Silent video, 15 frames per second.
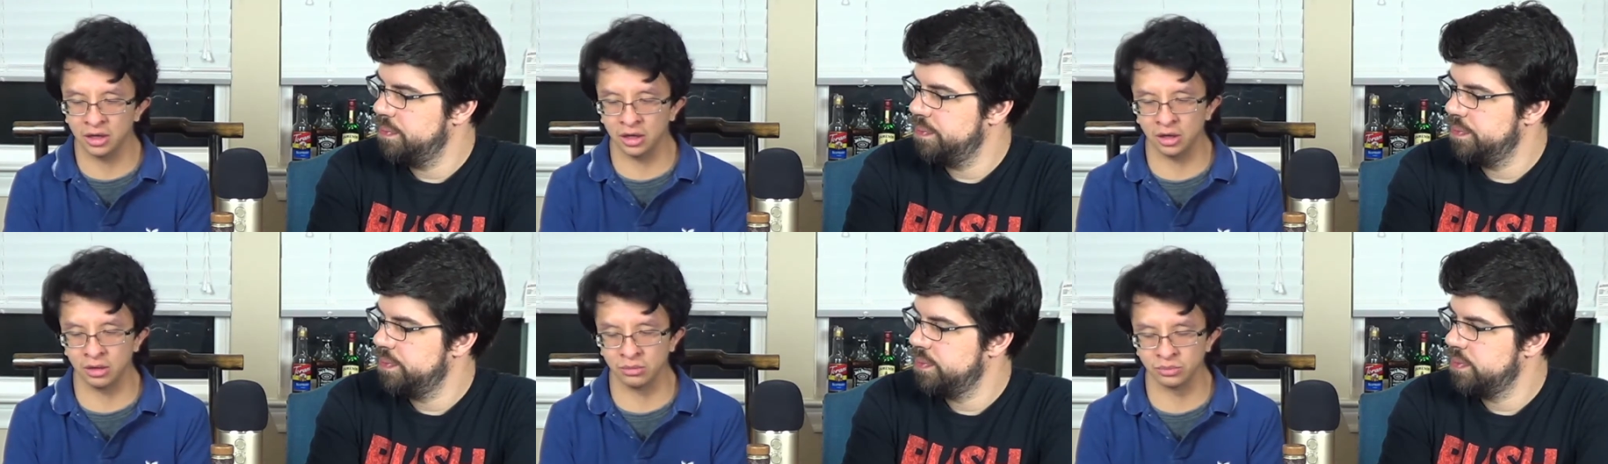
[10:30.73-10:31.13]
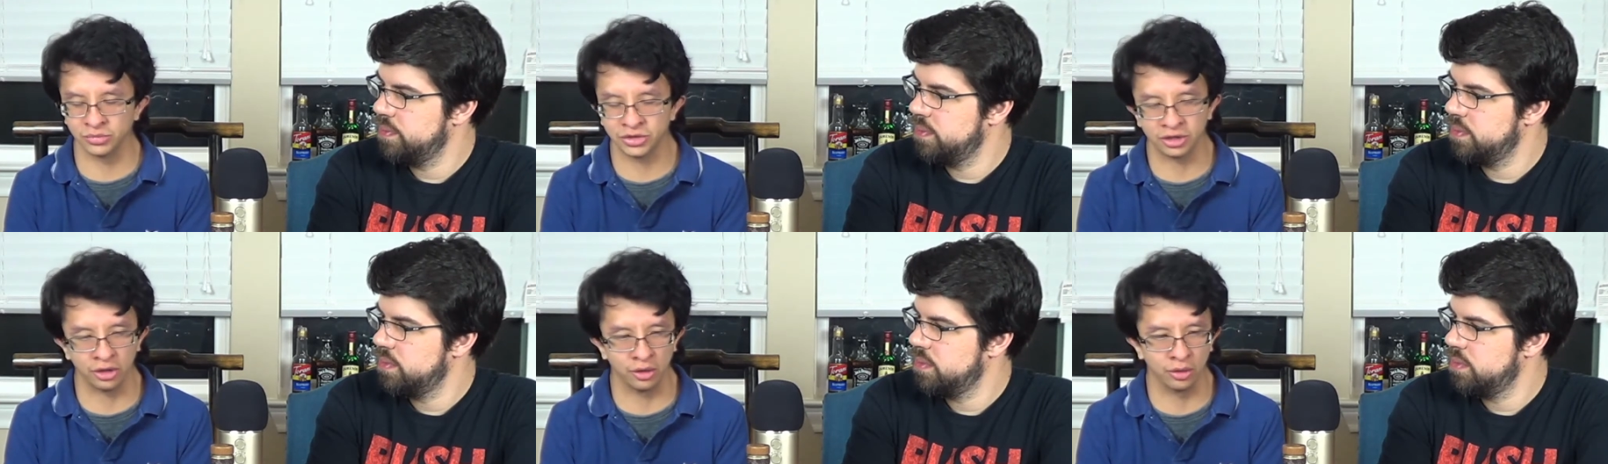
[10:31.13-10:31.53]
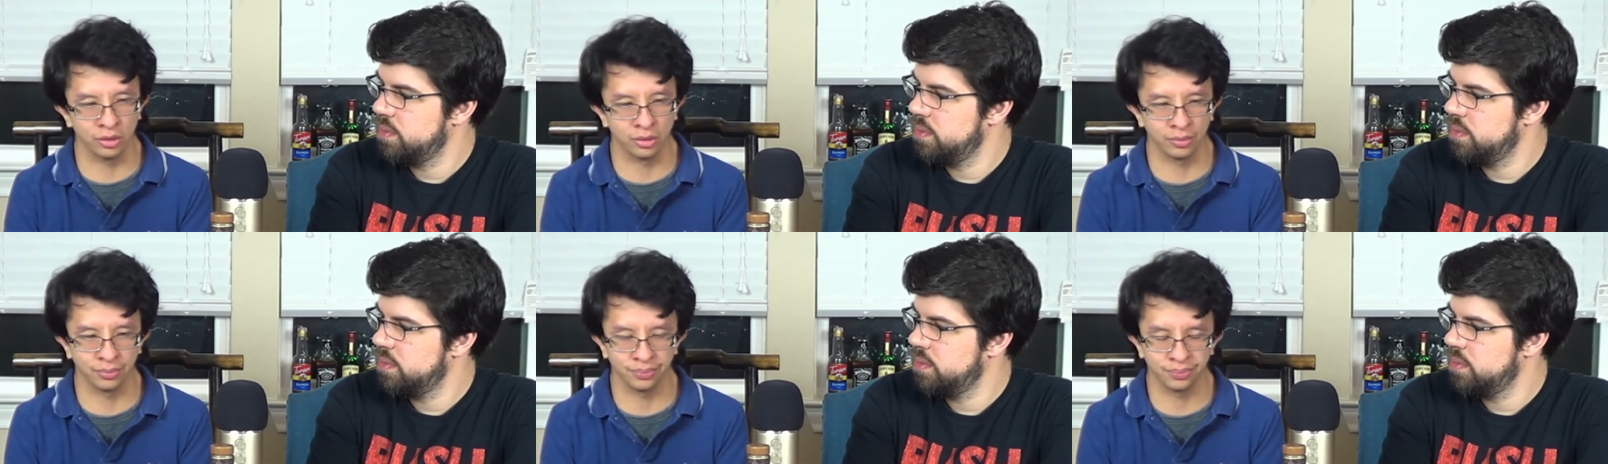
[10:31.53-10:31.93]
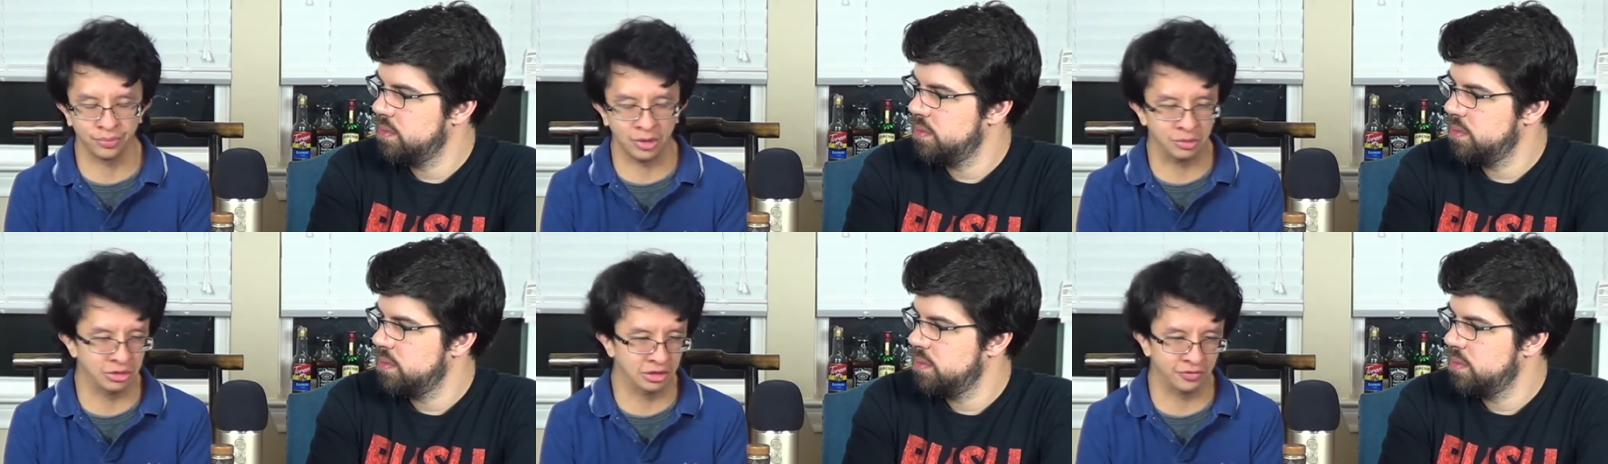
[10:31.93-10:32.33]
Speaker 1: Um. So
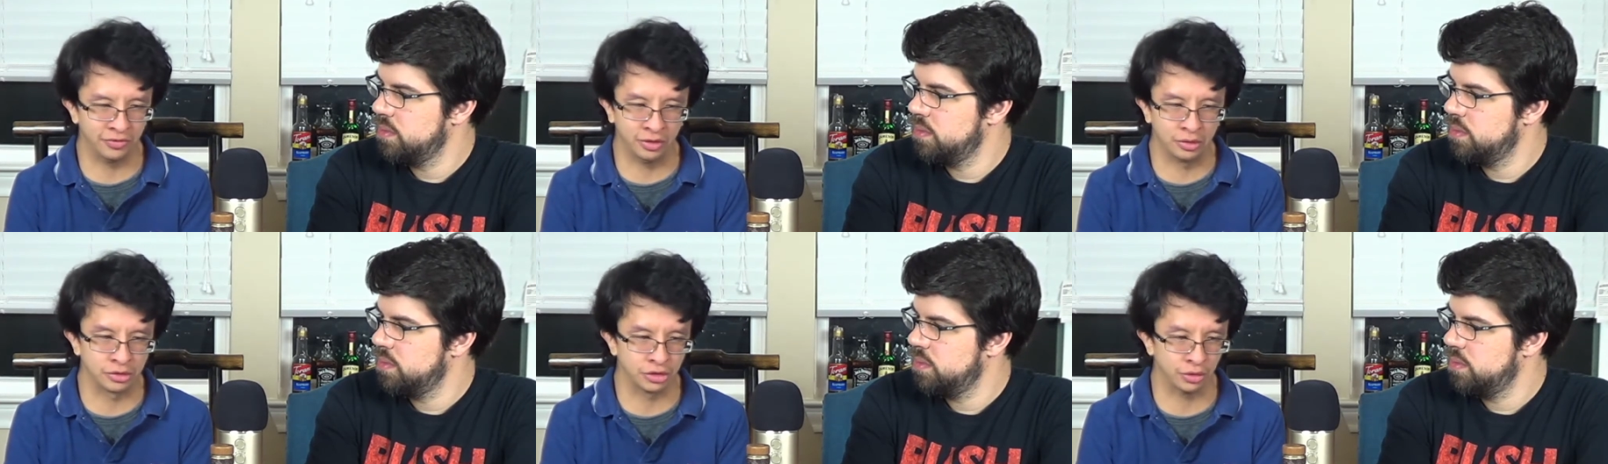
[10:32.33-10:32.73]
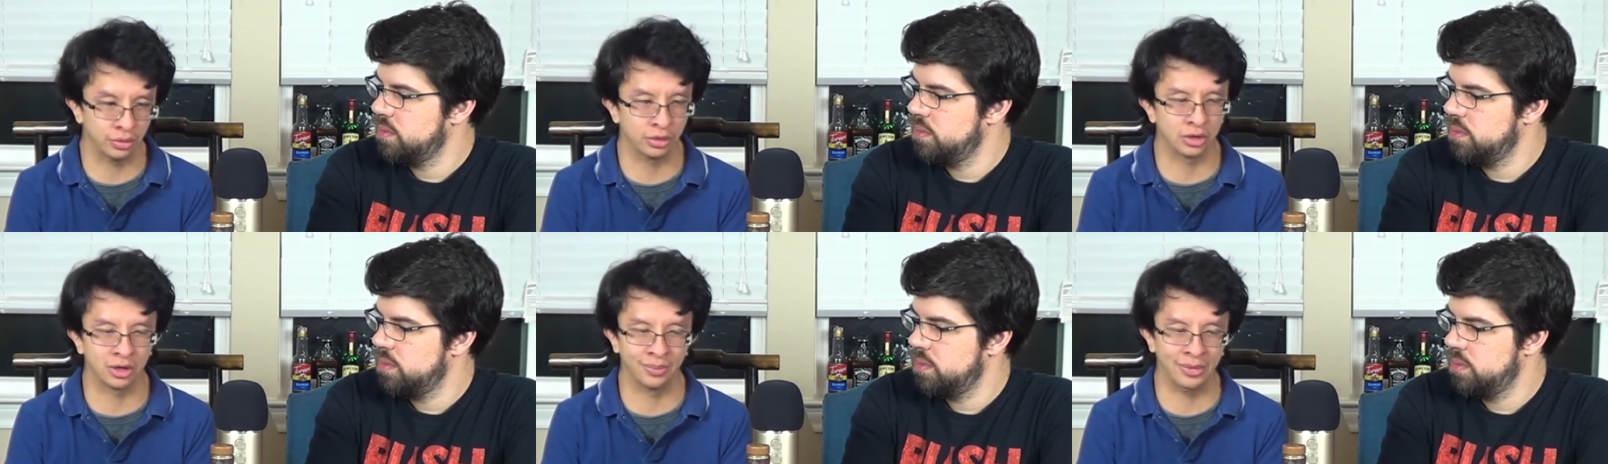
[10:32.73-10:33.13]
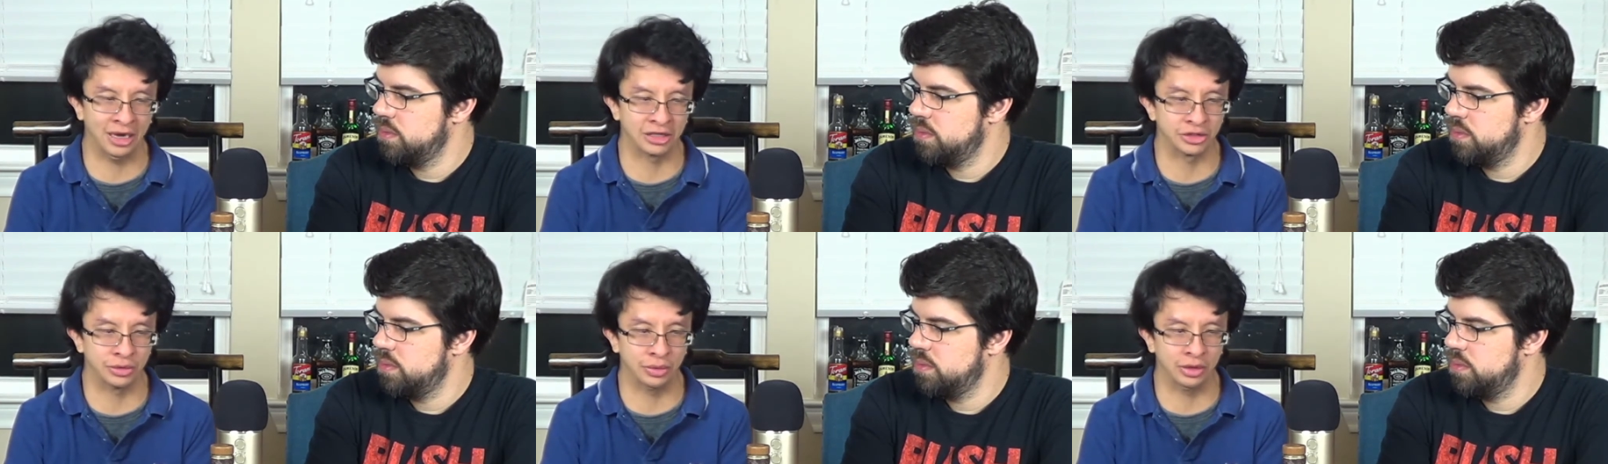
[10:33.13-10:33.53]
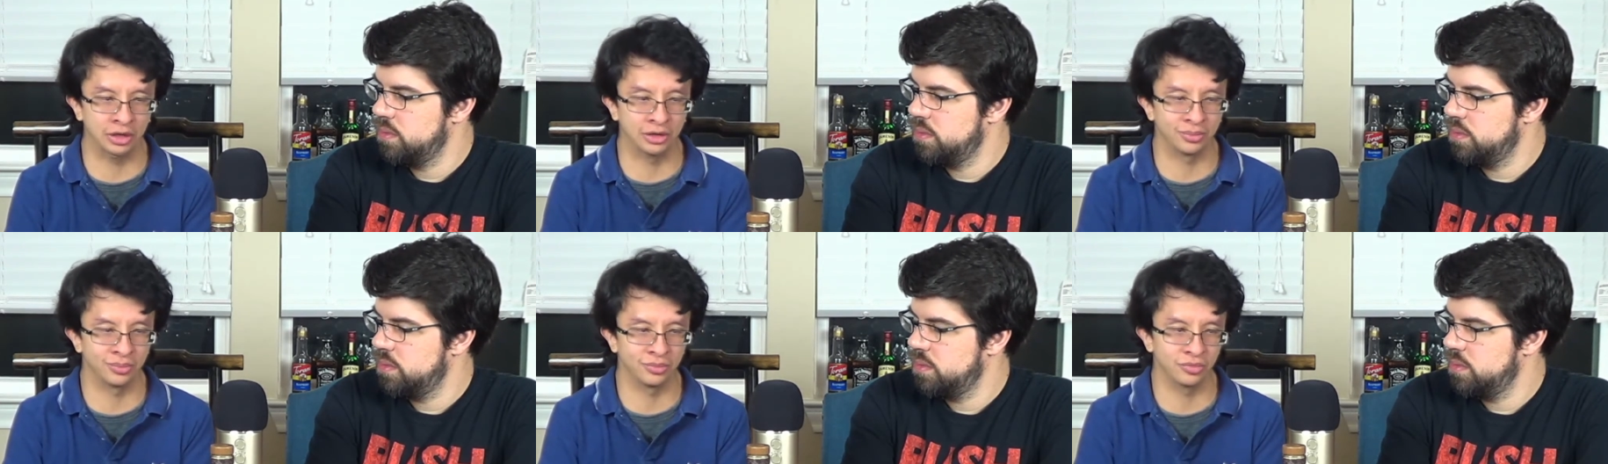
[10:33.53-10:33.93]
maybe in the future we'll come back to
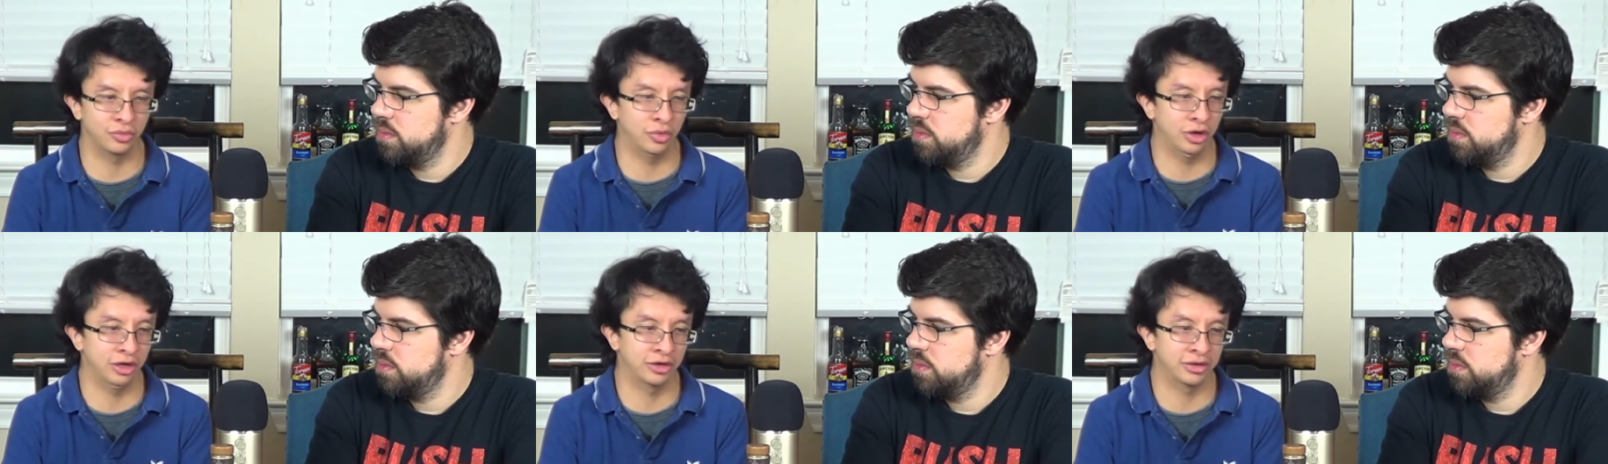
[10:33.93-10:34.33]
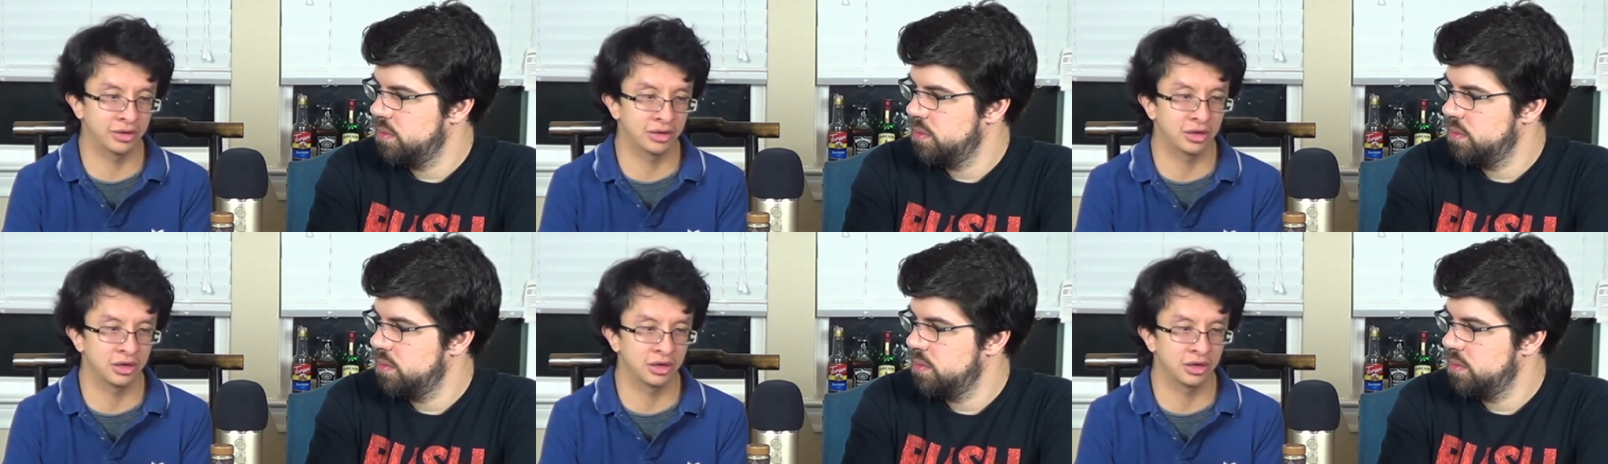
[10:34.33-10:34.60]
it with.